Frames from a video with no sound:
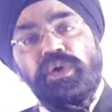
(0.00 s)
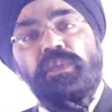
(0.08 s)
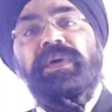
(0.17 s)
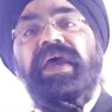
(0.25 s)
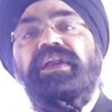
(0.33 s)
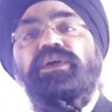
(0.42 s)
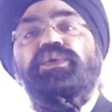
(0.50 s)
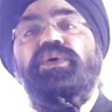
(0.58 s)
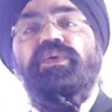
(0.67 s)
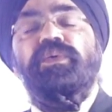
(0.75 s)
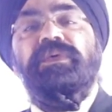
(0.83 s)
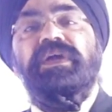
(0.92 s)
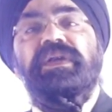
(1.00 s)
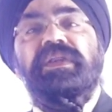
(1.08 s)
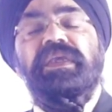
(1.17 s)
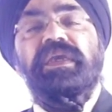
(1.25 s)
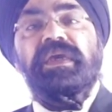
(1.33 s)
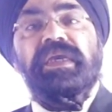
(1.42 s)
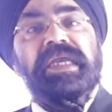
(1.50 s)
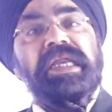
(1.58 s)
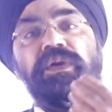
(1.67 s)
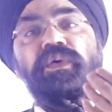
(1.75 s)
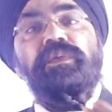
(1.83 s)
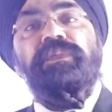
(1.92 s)
you back to the home country.
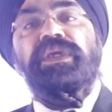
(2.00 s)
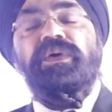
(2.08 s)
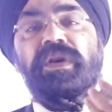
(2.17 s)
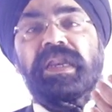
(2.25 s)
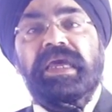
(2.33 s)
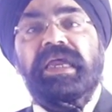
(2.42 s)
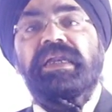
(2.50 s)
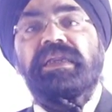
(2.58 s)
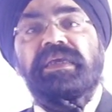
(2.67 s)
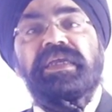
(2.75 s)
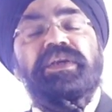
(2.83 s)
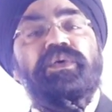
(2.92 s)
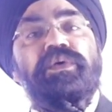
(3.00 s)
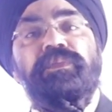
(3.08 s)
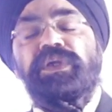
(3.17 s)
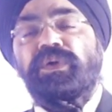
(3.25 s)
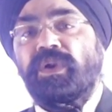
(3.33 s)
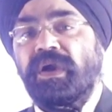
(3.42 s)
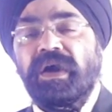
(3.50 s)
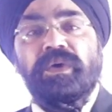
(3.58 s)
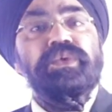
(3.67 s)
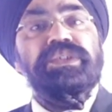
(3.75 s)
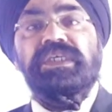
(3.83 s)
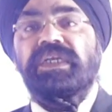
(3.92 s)
It could be your land, it could be your
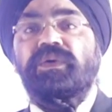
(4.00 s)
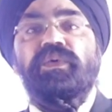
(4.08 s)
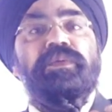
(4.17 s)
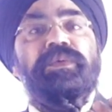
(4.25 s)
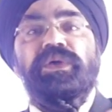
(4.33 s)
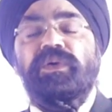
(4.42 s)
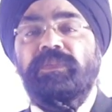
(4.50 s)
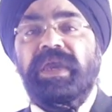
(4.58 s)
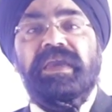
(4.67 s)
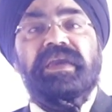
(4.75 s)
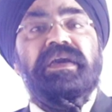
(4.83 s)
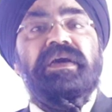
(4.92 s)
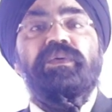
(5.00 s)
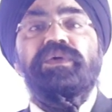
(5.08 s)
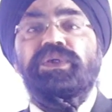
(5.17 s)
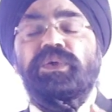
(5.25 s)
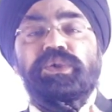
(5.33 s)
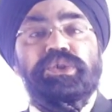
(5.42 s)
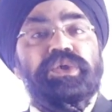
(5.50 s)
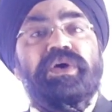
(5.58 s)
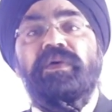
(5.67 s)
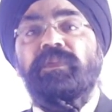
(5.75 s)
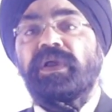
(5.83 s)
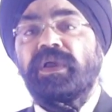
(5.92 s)
house, it could be your bank account, your
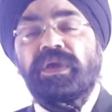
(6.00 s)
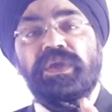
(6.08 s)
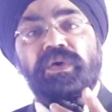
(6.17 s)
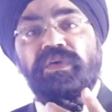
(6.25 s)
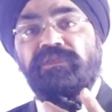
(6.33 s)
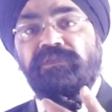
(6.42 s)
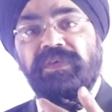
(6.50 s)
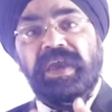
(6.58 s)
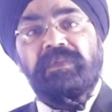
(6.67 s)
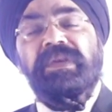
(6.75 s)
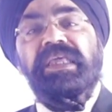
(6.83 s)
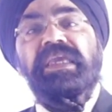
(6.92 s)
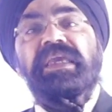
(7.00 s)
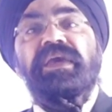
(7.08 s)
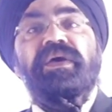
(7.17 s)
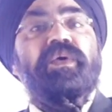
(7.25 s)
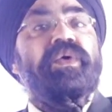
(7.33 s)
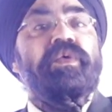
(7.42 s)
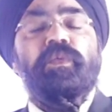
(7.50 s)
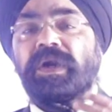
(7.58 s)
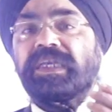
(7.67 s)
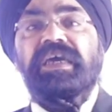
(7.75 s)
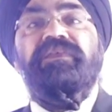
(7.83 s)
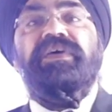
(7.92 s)
job, your family, or
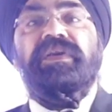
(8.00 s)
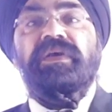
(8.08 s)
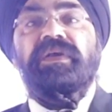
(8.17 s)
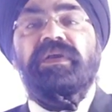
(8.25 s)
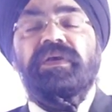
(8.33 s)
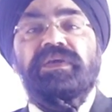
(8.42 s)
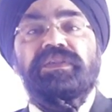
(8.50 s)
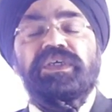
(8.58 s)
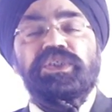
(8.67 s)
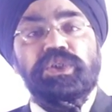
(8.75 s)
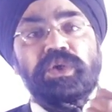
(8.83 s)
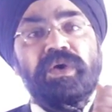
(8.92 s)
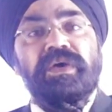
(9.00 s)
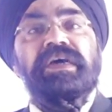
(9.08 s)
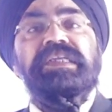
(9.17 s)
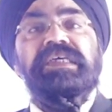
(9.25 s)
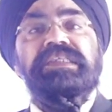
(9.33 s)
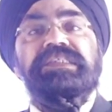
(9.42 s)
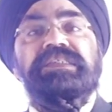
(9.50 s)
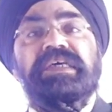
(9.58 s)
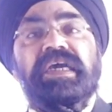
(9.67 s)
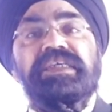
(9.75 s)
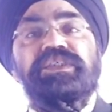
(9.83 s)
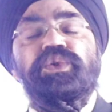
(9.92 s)
whatever. The stronger the
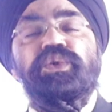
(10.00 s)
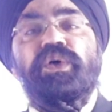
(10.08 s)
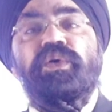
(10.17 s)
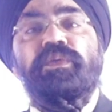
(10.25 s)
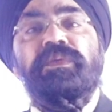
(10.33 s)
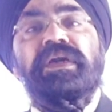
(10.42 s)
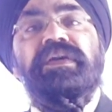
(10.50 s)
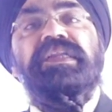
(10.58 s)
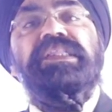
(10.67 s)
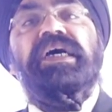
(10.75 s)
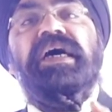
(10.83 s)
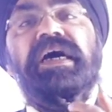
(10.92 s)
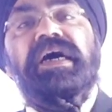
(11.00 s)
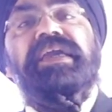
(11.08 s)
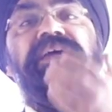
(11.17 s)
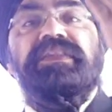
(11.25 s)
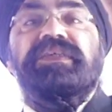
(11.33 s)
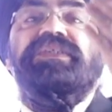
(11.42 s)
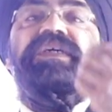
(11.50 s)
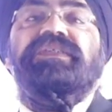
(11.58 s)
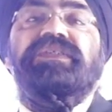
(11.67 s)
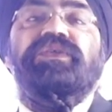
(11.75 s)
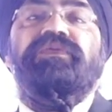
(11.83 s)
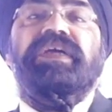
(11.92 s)
ties to the home country, the higher the
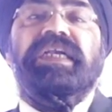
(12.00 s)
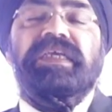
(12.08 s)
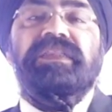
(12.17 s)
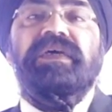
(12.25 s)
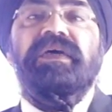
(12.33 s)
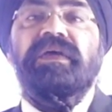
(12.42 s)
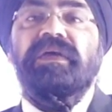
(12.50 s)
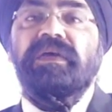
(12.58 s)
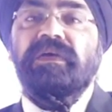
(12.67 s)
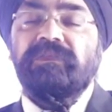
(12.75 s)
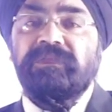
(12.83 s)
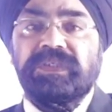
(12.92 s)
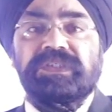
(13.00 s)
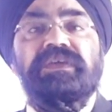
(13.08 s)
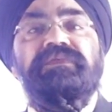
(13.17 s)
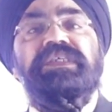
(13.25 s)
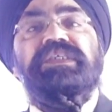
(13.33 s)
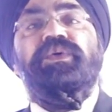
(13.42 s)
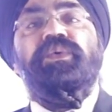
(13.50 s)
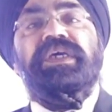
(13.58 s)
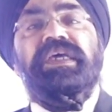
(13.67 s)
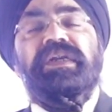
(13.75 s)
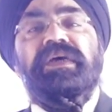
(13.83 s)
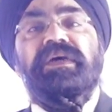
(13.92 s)
chances of getting the visitor visa to
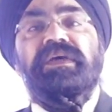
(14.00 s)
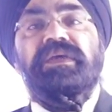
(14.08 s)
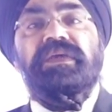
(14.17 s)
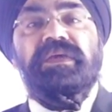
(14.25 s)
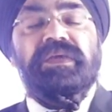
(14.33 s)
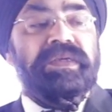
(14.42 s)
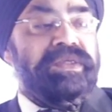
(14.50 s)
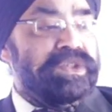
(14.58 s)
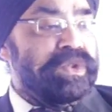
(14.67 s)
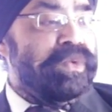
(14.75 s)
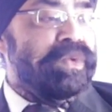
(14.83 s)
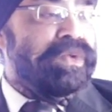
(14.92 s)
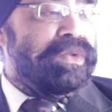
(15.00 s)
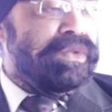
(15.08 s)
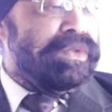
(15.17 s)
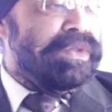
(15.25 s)
Canada. So